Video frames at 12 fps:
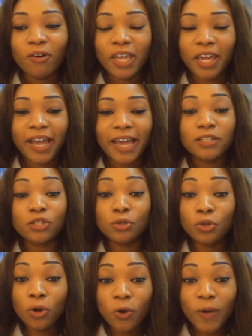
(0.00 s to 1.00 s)
Okay, guys,
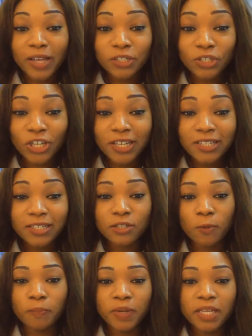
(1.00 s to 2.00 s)
so no questions.
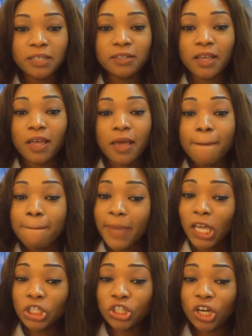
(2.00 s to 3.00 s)
So please
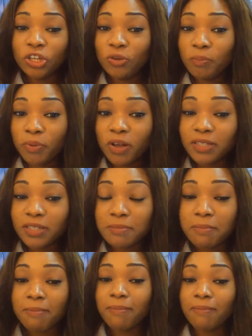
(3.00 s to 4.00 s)
make sure you
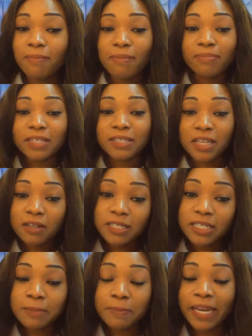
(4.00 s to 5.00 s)
buzz the
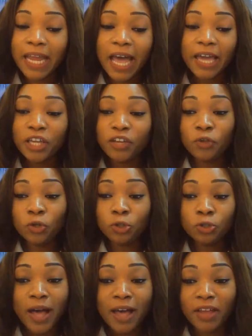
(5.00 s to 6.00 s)
sales team and I if you
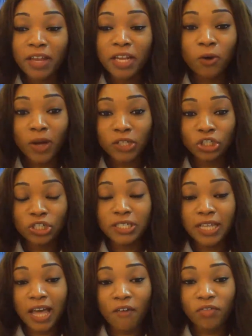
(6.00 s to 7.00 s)
do have any
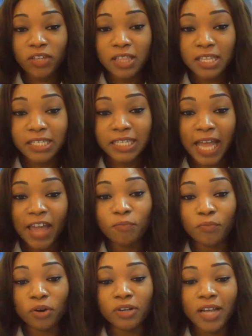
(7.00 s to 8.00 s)
questions after this
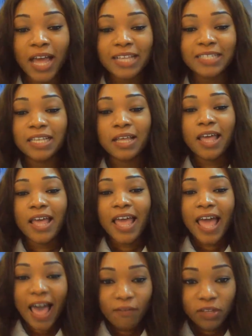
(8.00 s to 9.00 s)
live broadcast.
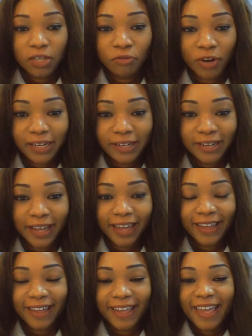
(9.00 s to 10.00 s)
Have a great
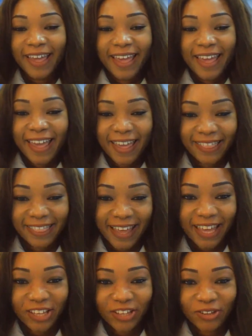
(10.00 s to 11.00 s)
day and
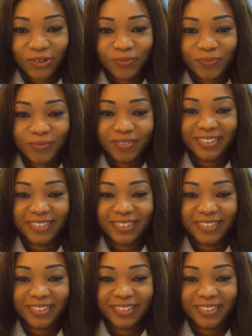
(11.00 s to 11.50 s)
thank you.